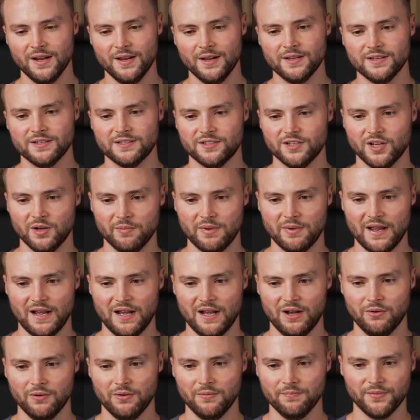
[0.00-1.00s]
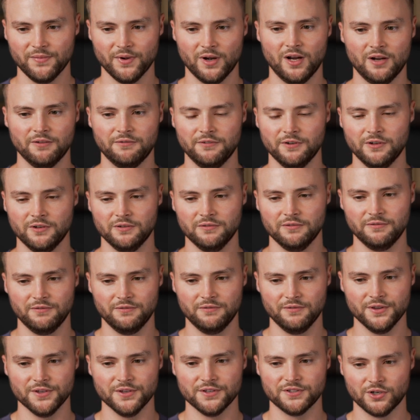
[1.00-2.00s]
somehow off of
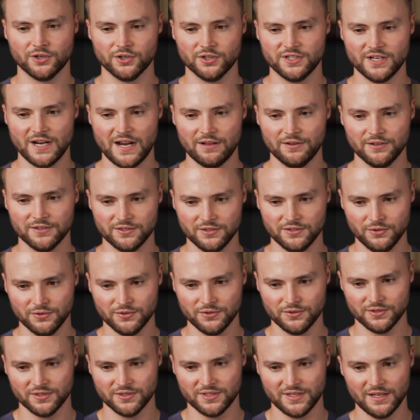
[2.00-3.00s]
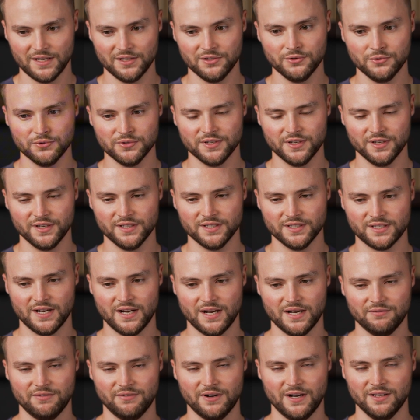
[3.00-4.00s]
the Search Atlas users that use it
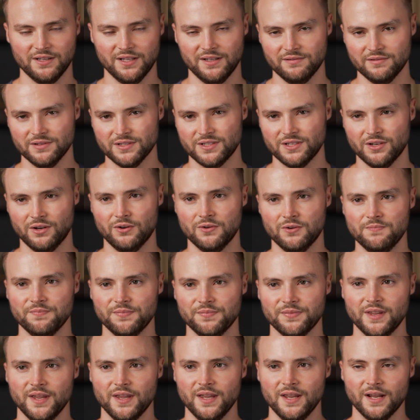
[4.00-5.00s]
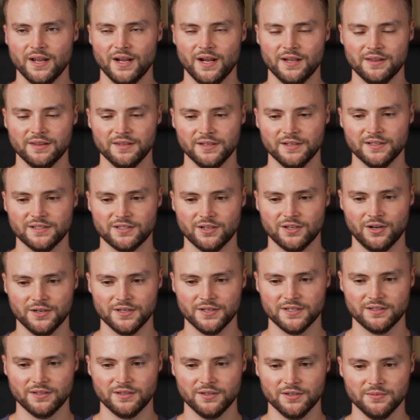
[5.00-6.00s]
inside of High Level. So I think it's
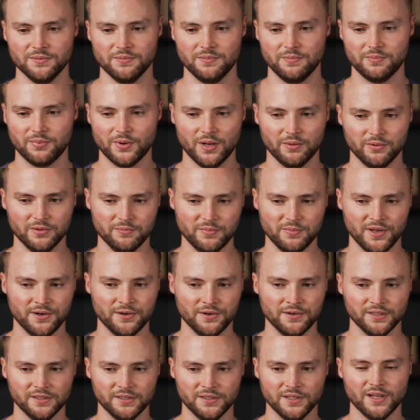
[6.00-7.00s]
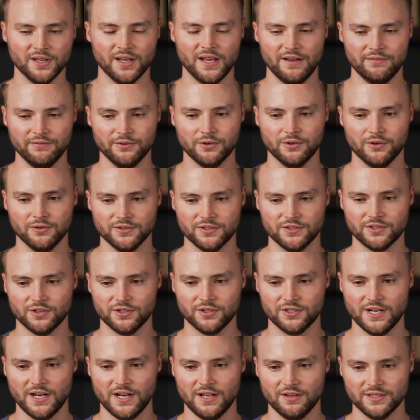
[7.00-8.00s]
honestly probably better to get have your own
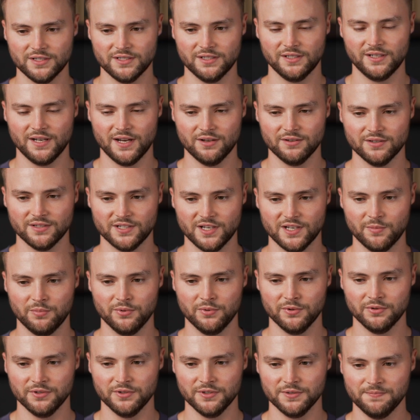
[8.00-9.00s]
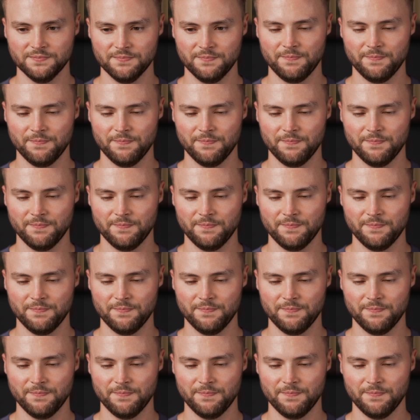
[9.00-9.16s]
Search Atlas account separately.